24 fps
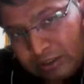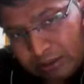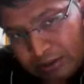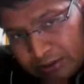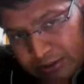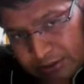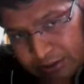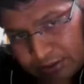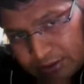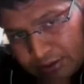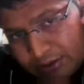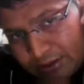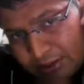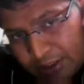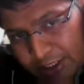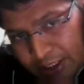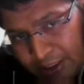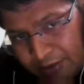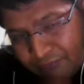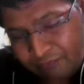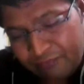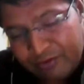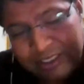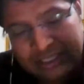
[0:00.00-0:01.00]
his
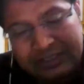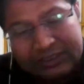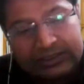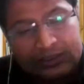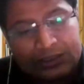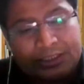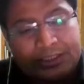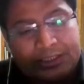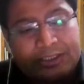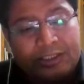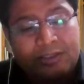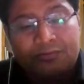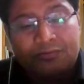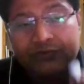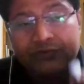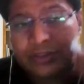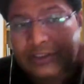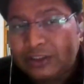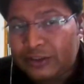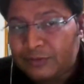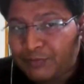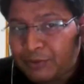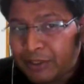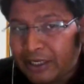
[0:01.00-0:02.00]
name was written with
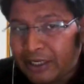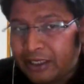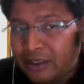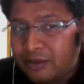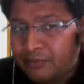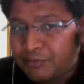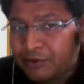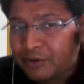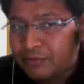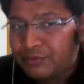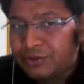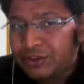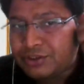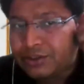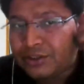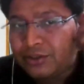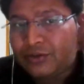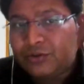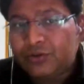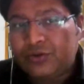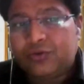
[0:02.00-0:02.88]
his prior permission,